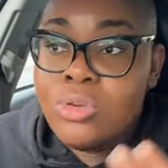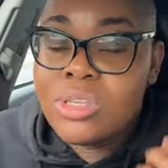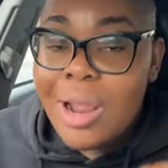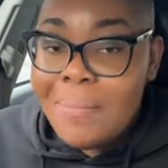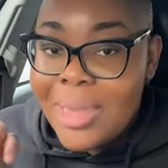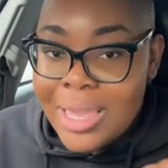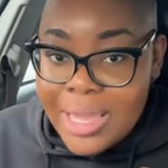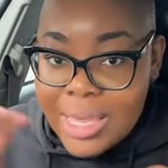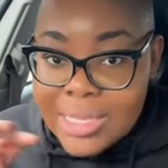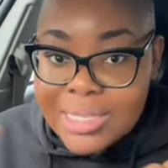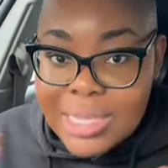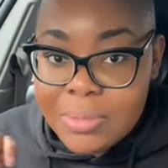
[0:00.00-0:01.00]
so you start
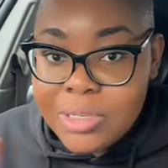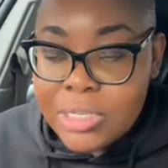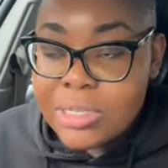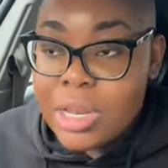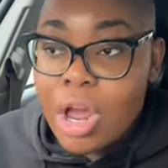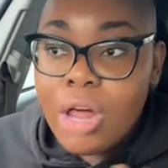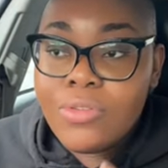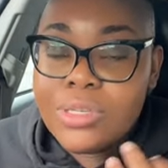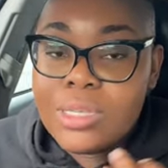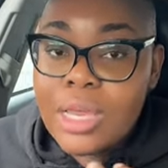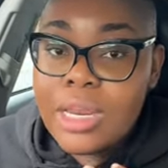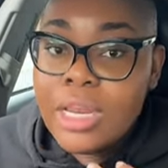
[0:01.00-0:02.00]
making exceptions, then all
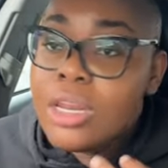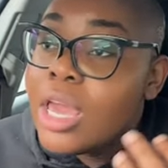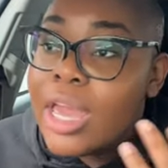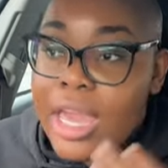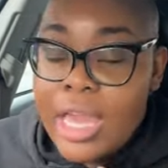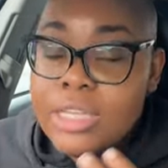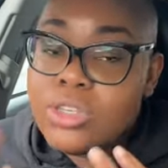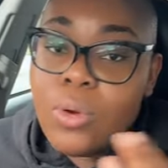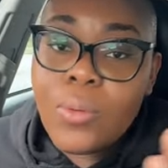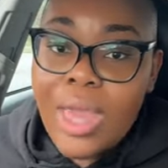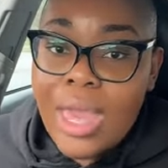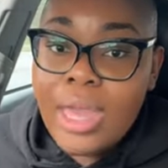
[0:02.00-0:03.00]
of a sudden
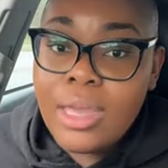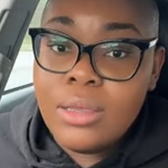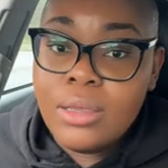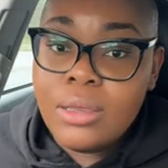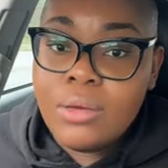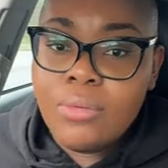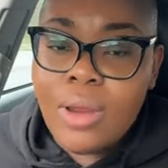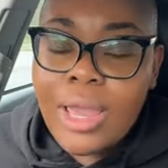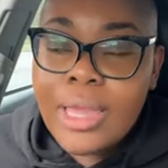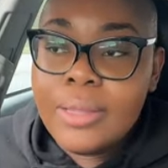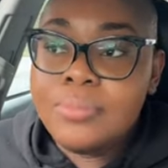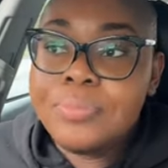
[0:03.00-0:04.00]
it's okay,
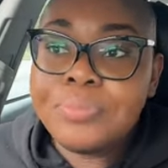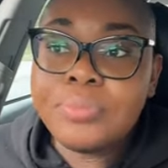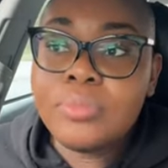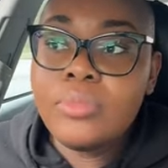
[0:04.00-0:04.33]
right?